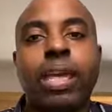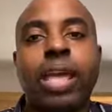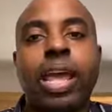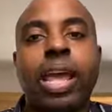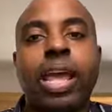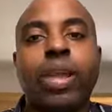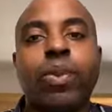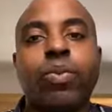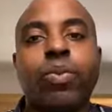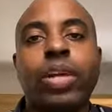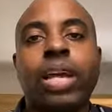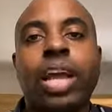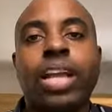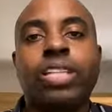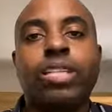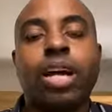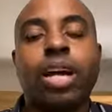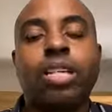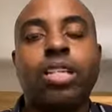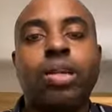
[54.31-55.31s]
and we had
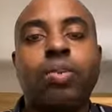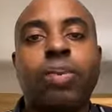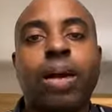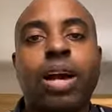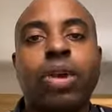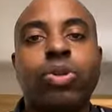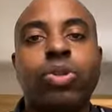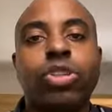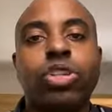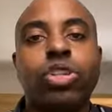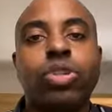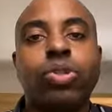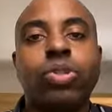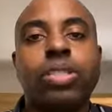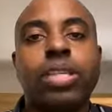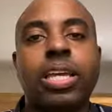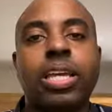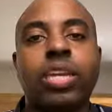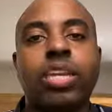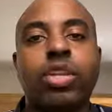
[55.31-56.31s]
talked about
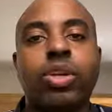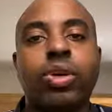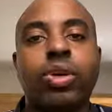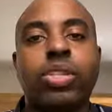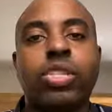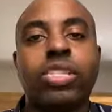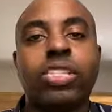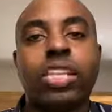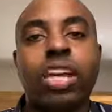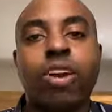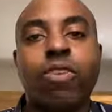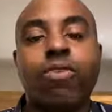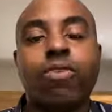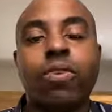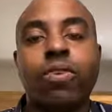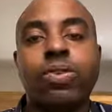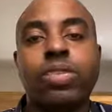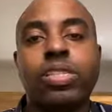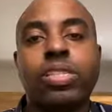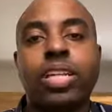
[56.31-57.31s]
using your cell
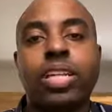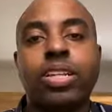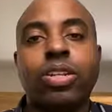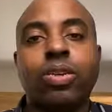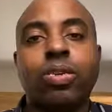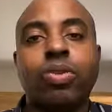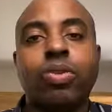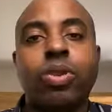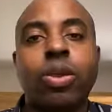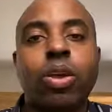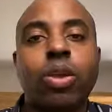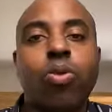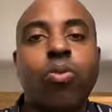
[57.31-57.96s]
phone signal